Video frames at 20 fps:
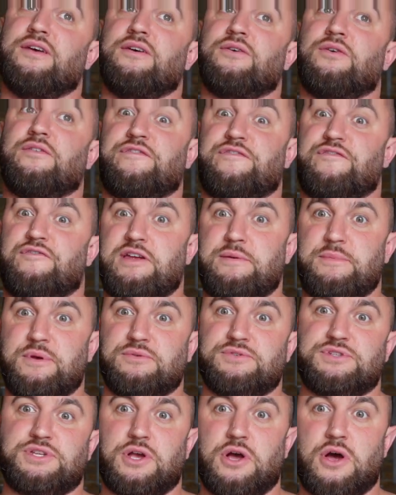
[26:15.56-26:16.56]
Got 3
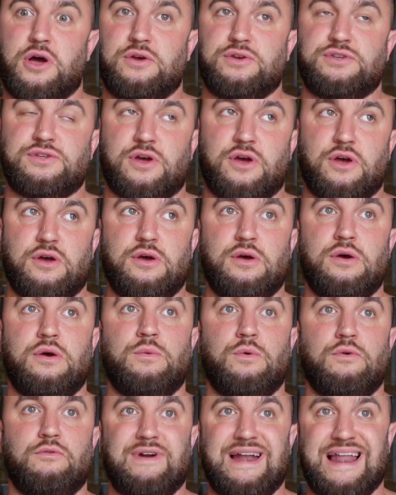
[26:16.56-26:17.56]
meals to go, so
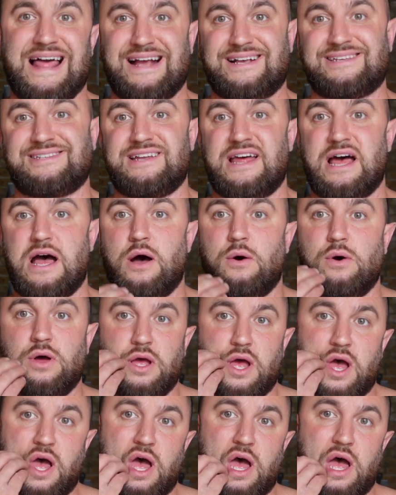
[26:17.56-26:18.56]
we'll relax
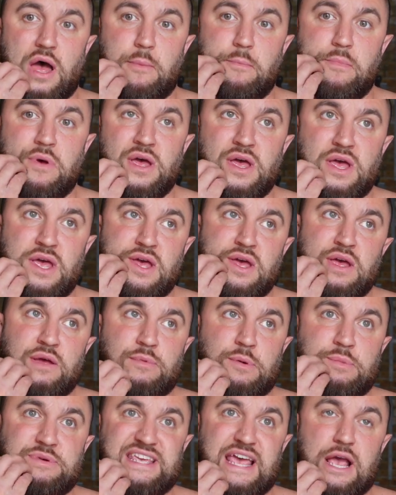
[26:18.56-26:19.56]
now.
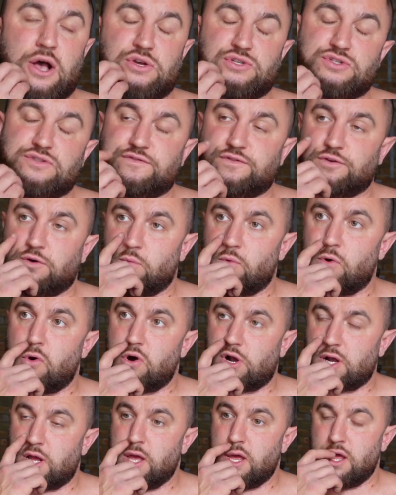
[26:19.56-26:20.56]
Probably take Oscar for a
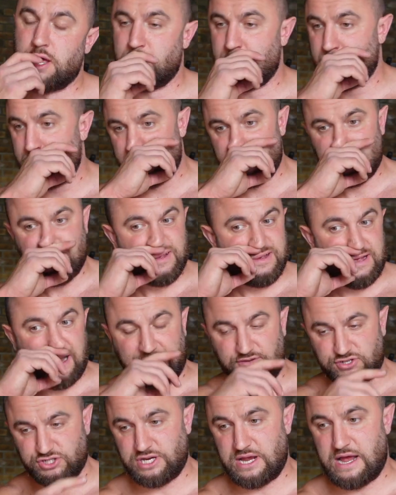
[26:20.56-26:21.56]
walk,
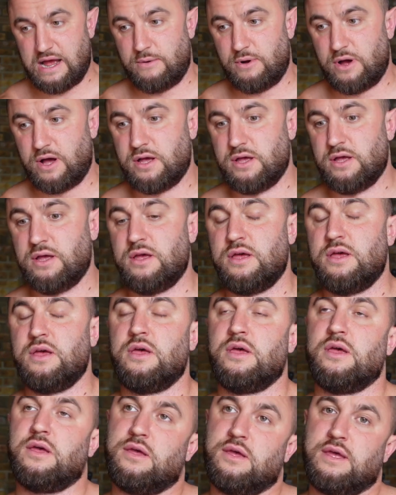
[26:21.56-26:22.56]
have a shower,
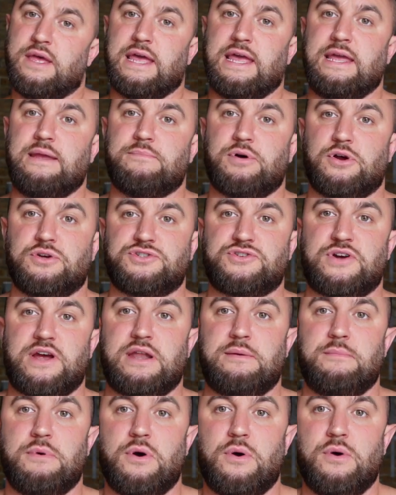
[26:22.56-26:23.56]
eat
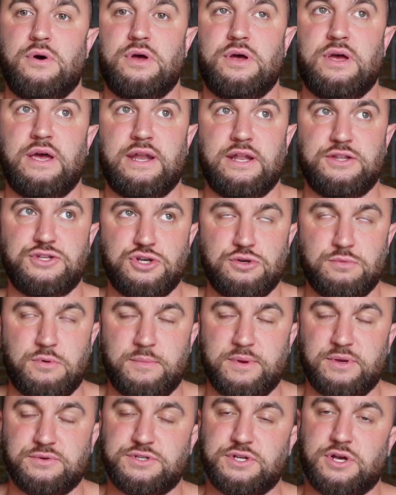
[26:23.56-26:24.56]
post-training meal, and then 2 more
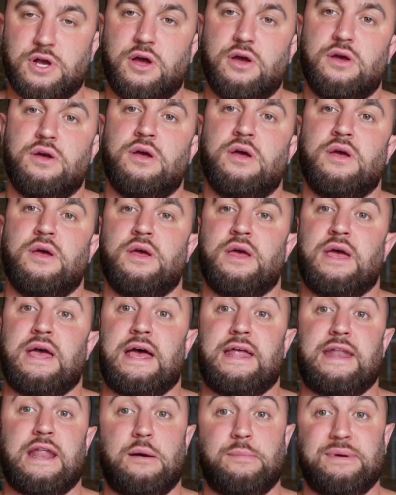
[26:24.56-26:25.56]
meals to go.
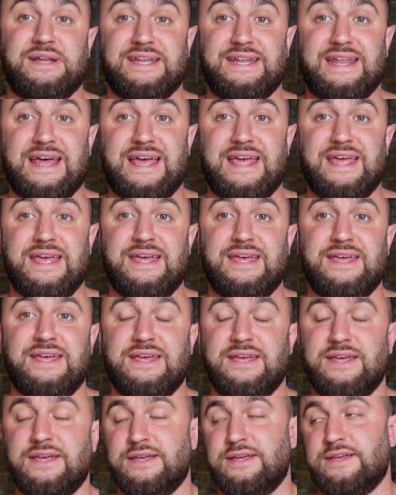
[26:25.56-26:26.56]
And that'll be the day.
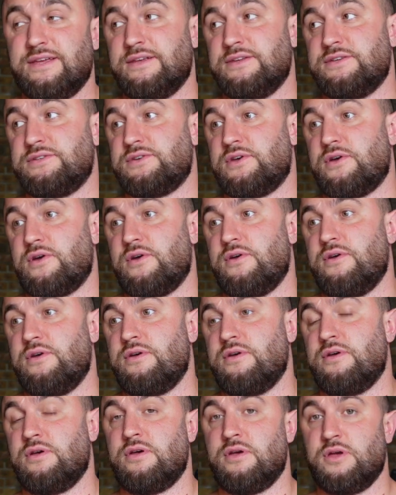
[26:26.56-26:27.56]
So,
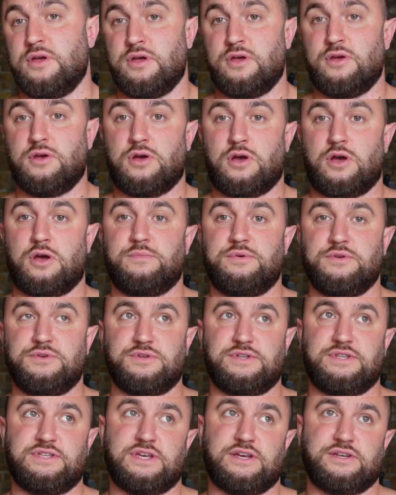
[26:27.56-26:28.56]
hope you
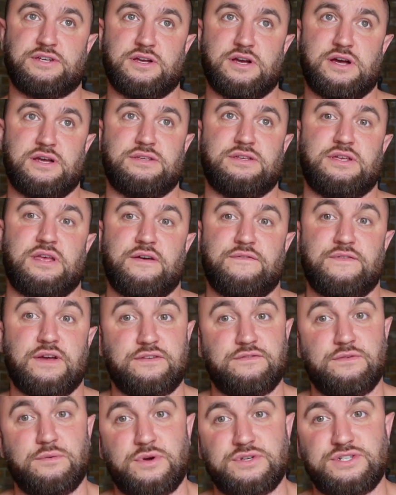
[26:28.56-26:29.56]
enjoyed the session, guys.
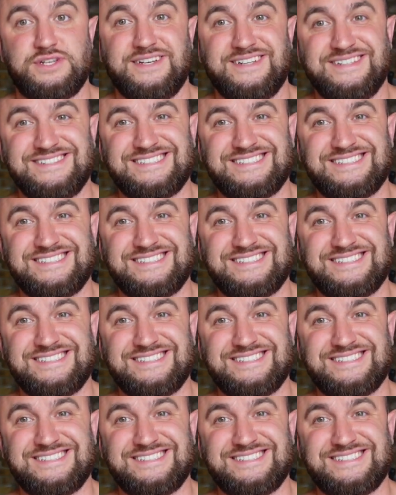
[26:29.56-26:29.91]
Thanks for watching.